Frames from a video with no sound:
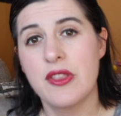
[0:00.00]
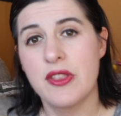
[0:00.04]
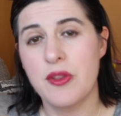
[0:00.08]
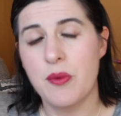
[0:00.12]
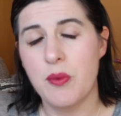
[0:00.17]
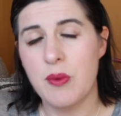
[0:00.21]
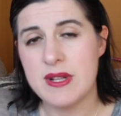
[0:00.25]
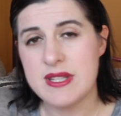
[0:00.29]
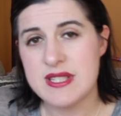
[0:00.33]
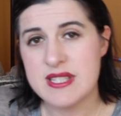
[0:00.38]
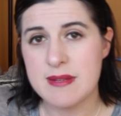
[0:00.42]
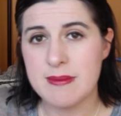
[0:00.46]
the
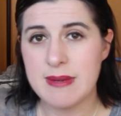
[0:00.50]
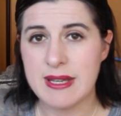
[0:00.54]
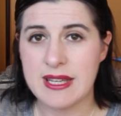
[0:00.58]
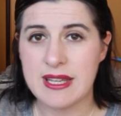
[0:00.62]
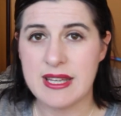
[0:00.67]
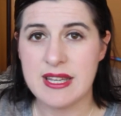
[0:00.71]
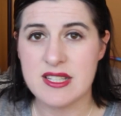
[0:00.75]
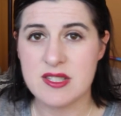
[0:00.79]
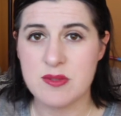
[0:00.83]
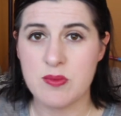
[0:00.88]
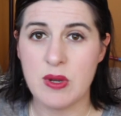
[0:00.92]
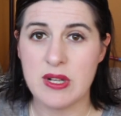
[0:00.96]
ones that my
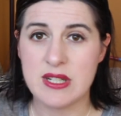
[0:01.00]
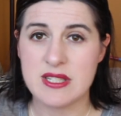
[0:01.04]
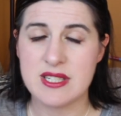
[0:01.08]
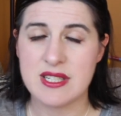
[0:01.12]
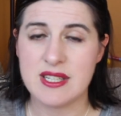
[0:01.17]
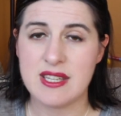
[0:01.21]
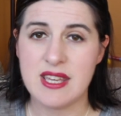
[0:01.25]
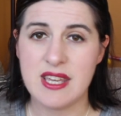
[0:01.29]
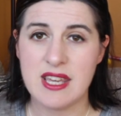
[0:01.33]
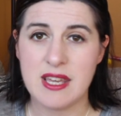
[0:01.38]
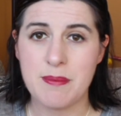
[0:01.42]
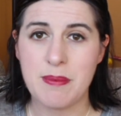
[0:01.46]
kids want
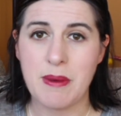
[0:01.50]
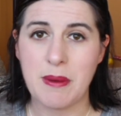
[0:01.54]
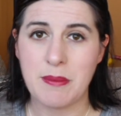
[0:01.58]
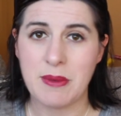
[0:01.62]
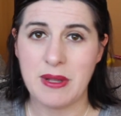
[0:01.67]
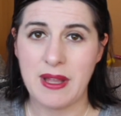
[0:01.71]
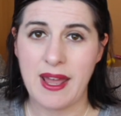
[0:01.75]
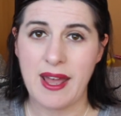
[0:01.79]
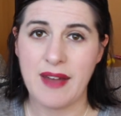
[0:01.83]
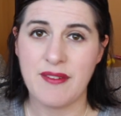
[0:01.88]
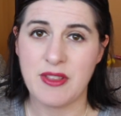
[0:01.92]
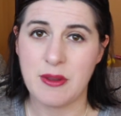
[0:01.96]
to keep, I'm
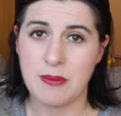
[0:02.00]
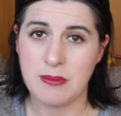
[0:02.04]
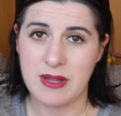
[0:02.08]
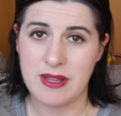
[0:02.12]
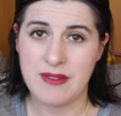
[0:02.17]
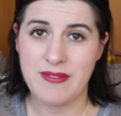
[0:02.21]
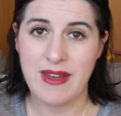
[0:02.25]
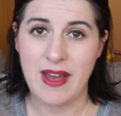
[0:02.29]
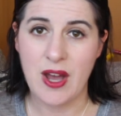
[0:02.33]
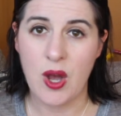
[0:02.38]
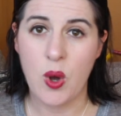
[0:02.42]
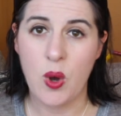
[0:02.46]
gonna have them
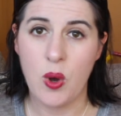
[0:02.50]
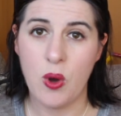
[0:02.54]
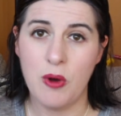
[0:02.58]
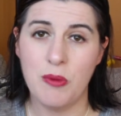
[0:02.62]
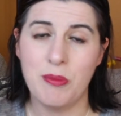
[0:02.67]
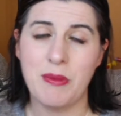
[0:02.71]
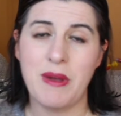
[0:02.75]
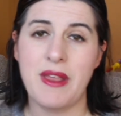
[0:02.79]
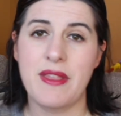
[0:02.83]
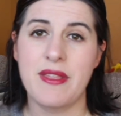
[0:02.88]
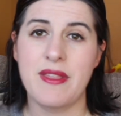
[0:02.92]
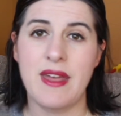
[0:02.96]
leave at
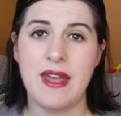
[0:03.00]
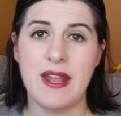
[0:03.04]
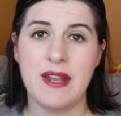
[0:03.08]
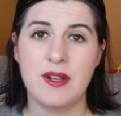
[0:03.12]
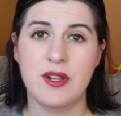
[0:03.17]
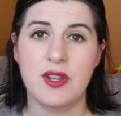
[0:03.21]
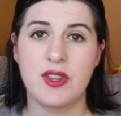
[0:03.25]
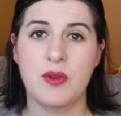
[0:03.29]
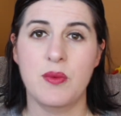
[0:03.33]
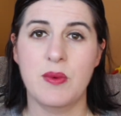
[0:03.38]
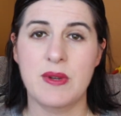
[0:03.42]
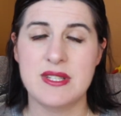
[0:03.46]
home, and
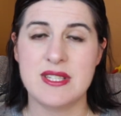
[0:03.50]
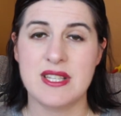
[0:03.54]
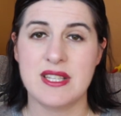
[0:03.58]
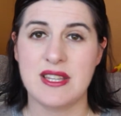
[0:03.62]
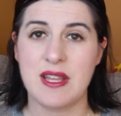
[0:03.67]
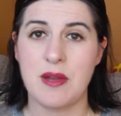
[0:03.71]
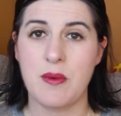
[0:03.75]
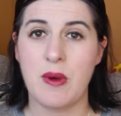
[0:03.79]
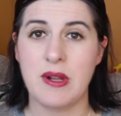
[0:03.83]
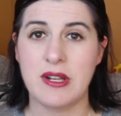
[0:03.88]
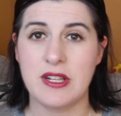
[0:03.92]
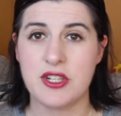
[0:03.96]
then the ones that
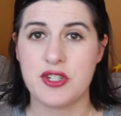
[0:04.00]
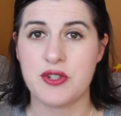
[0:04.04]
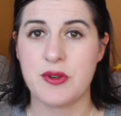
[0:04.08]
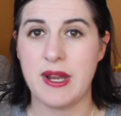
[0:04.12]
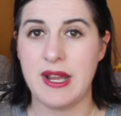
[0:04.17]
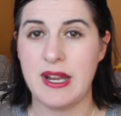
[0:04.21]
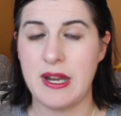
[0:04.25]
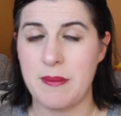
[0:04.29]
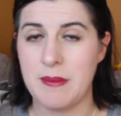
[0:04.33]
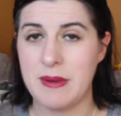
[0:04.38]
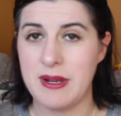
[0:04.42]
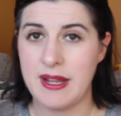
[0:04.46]
they want to
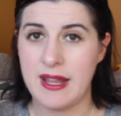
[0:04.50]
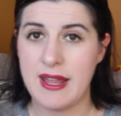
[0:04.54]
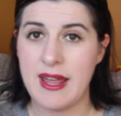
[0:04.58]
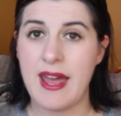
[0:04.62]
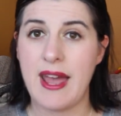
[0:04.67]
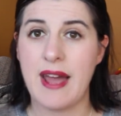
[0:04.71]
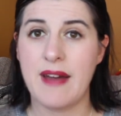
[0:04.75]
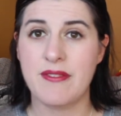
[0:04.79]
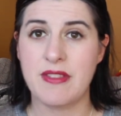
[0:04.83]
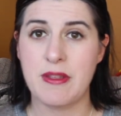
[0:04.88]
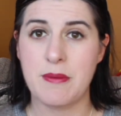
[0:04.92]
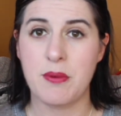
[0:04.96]
trade, I'm gonna
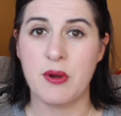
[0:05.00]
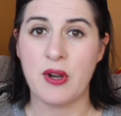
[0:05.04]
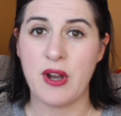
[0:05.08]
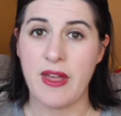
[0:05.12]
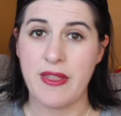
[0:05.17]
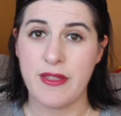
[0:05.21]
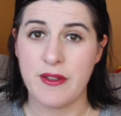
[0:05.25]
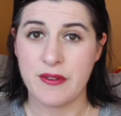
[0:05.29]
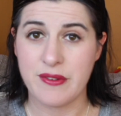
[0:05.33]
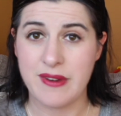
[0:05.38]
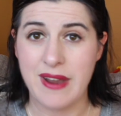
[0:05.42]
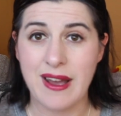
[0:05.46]
have them put
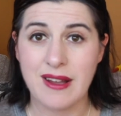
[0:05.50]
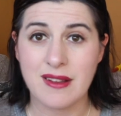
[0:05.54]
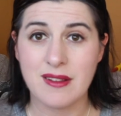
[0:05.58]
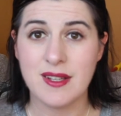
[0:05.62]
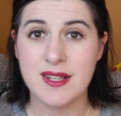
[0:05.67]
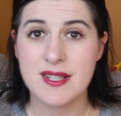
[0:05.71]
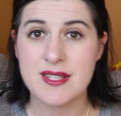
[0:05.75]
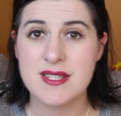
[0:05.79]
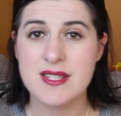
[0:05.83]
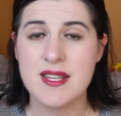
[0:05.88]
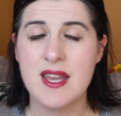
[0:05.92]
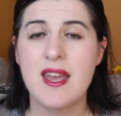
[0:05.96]
on their
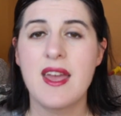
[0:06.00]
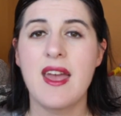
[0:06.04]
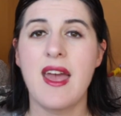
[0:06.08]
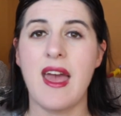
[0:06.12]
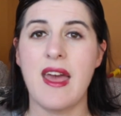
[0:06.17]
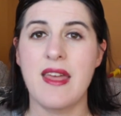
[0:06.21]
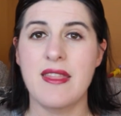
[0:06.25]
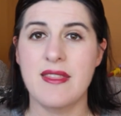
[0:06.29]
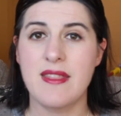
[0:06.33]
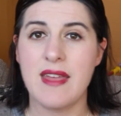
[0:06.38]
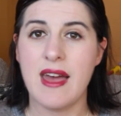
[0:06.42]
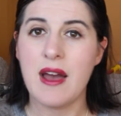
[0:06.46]
necklace,
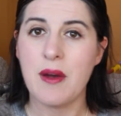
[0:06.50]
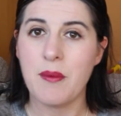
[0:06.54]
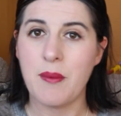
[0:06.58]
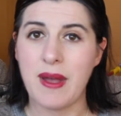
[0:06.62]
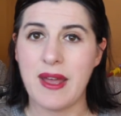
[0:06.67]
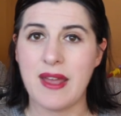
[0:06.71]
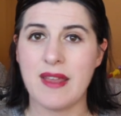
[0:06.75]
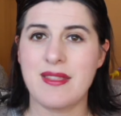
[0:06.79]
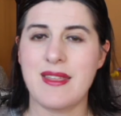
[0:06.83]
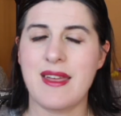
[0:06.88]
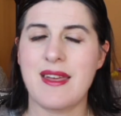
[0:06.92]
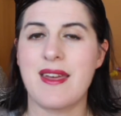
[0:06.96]
and that
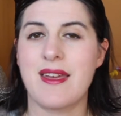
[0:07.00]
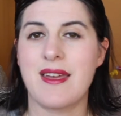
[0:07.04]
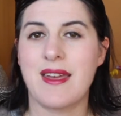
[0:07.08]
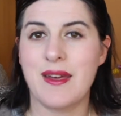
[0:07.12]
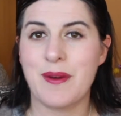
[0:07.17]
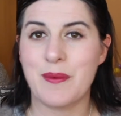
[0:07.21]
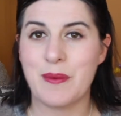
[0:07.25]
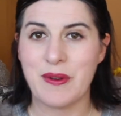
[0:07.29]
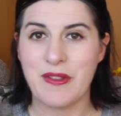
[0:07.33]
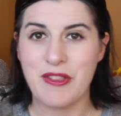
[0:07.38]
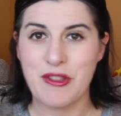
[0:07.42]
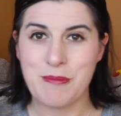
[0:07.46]
way they can
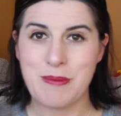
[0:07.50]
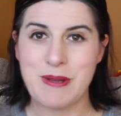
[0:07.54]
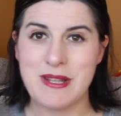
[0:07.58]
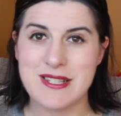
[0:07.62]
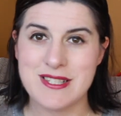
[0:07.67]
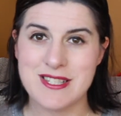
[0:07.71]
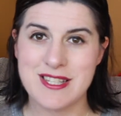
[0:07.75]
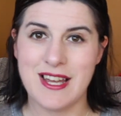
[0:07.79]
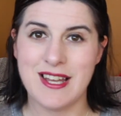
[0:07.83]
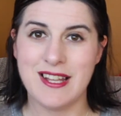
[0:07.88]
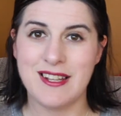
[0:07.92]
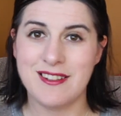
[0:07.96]
get rid of the
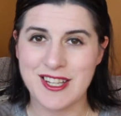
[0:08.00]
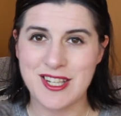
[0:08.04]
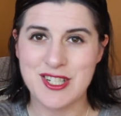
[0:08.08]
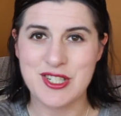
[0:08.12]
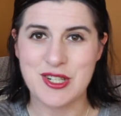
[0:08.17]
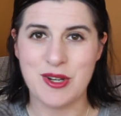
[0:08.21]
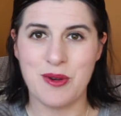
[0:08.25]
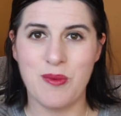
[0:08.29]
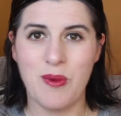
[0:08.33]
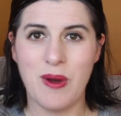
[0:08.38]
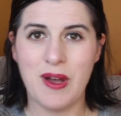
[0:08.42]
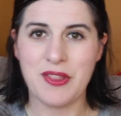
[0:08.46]
pins that they
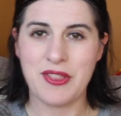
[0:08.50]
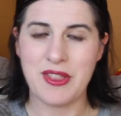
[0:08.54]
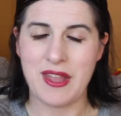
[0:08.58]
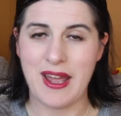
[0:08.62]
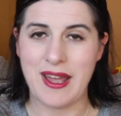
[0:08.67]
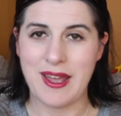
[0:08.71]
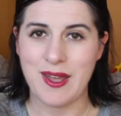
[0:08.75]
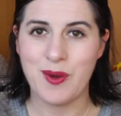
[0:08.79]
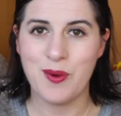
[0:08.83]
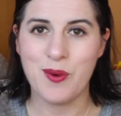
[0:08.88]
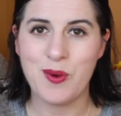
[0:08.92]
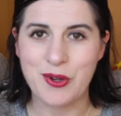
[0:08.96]
don't want that
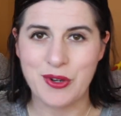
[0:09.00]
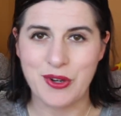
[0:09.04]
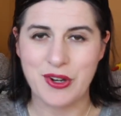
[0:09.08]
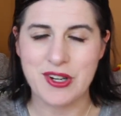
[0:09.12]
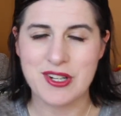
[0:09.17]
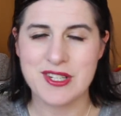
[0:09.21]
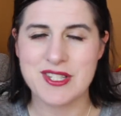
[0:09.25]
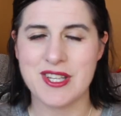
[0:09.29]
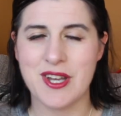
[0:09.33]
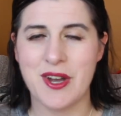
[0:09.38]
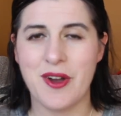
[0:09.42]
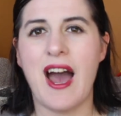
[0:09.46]
I
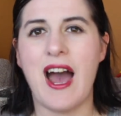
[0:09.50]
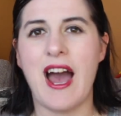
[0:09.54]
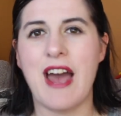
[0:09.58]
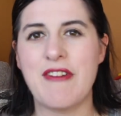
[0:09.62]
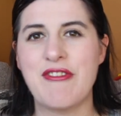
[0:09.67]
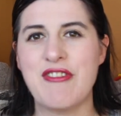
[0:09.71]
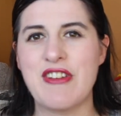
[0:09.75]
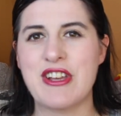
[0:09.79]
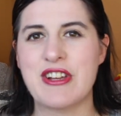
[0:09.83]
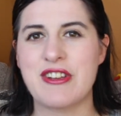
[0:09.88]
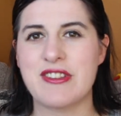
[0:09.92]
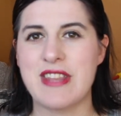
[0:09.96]
order. So I
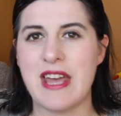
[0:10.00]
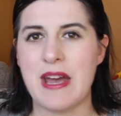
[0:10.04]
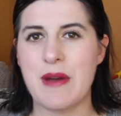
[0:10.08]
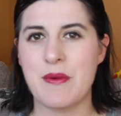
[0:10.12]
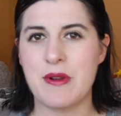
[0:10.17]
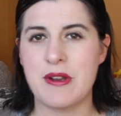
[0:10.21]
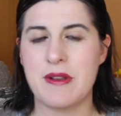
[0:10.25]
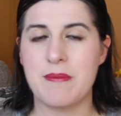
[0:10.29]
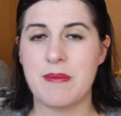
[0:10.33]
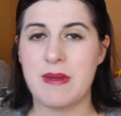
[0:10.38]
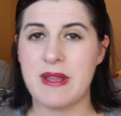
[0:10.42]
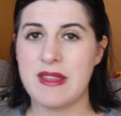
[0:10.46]
figured
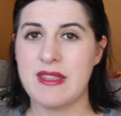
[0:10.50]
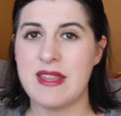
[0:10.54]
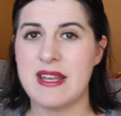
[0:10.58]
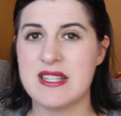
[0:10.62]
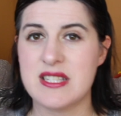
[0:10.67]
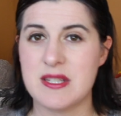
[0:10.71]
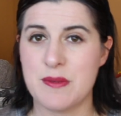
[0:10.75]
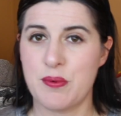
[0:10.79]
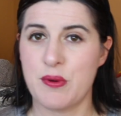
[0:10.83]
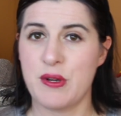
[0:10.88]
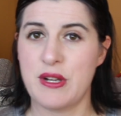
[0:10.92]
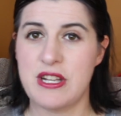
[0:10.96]

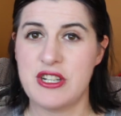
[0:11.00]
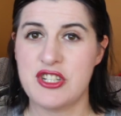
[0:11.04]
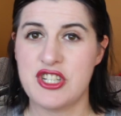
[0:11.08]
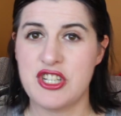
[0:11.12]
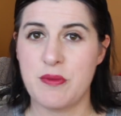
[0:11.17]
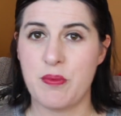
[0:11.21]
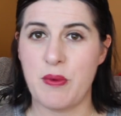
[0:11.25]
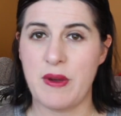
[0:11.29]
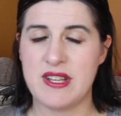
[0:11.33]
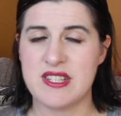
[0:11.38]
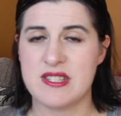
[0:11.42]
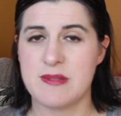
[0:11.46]
that's a pretty
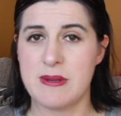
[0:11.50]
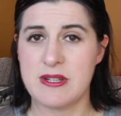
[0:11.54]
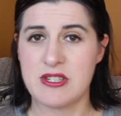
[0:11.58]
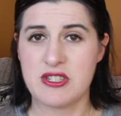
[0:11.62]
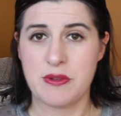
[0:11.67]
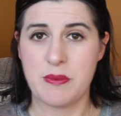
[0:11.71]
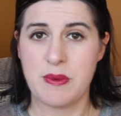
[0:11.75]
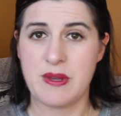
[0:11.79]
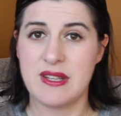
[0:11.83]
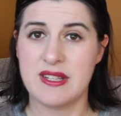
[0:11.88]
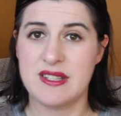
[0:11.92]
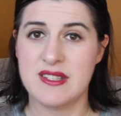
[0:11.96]
cheap way,
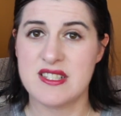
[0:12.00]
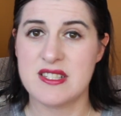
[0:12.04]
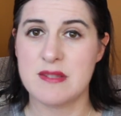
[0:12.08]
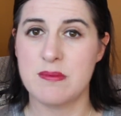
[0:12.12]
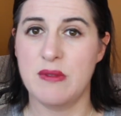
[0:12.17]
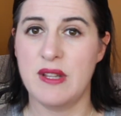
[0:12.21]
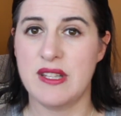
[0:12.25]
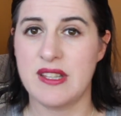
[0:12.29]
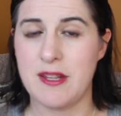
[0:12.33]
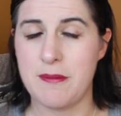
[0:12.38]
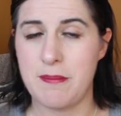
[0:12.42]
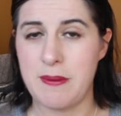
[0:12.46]
especially we can
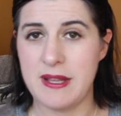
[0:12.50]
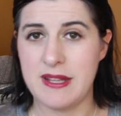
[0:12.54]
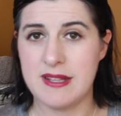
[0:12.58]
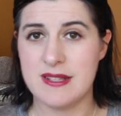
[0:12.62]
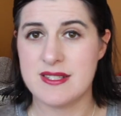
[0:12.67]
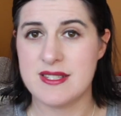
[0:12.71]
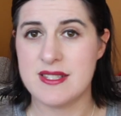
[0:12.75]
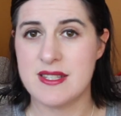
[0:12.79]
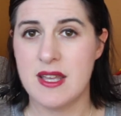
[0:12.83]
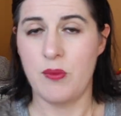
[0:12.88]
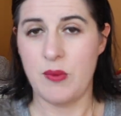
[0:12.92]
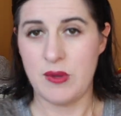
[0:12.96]
split the
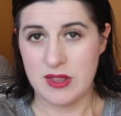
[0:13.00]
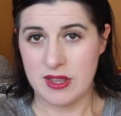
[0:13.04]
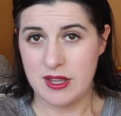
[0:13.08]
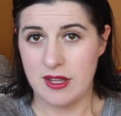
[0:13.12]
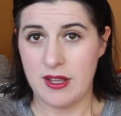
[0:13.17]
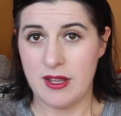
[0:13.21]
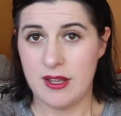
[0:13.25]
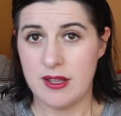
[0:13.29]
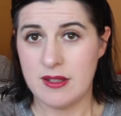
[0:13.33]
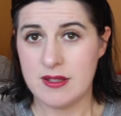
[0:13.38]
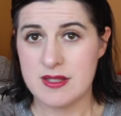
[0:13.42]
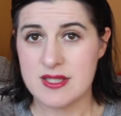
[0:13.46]
pins with
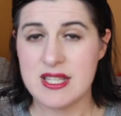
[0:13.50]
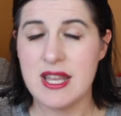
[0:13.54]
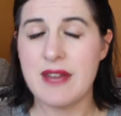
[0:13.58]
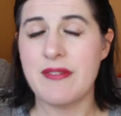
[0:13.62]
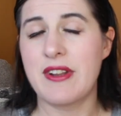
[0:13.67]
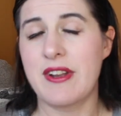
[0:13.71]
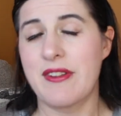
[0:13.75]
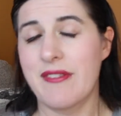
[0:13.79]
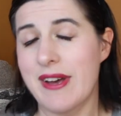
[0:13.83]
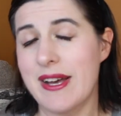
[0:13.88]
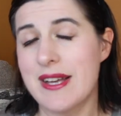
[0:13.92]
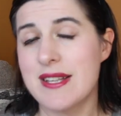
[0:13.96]
the
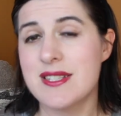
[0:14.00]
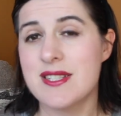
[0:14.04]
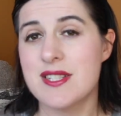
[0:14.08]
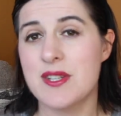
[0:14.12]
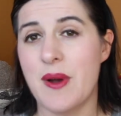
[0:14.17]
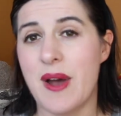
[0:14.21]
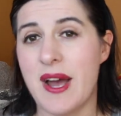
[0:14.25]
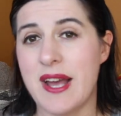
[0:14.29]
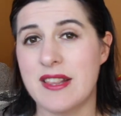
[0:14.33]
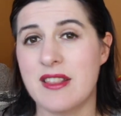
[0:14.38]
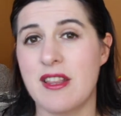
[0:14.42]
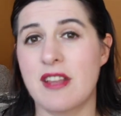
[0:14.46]
7 of us.
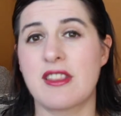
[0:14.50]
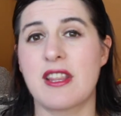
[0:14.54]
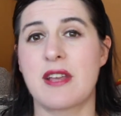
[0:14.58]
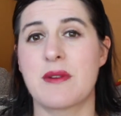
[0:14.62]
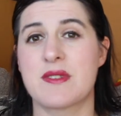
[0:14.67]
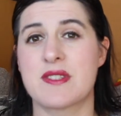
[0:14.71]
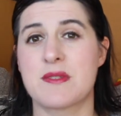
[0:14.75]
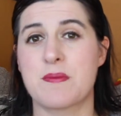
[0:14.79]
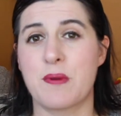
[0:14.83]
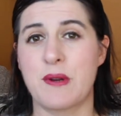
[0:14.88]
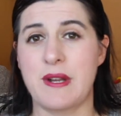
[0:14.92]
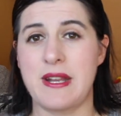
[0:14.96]
So I thought that
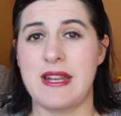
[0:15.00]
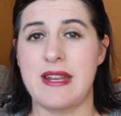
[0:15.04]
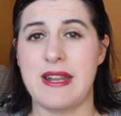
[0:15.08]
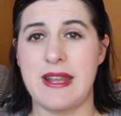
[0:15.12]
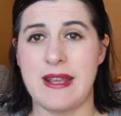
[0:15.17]
was pretty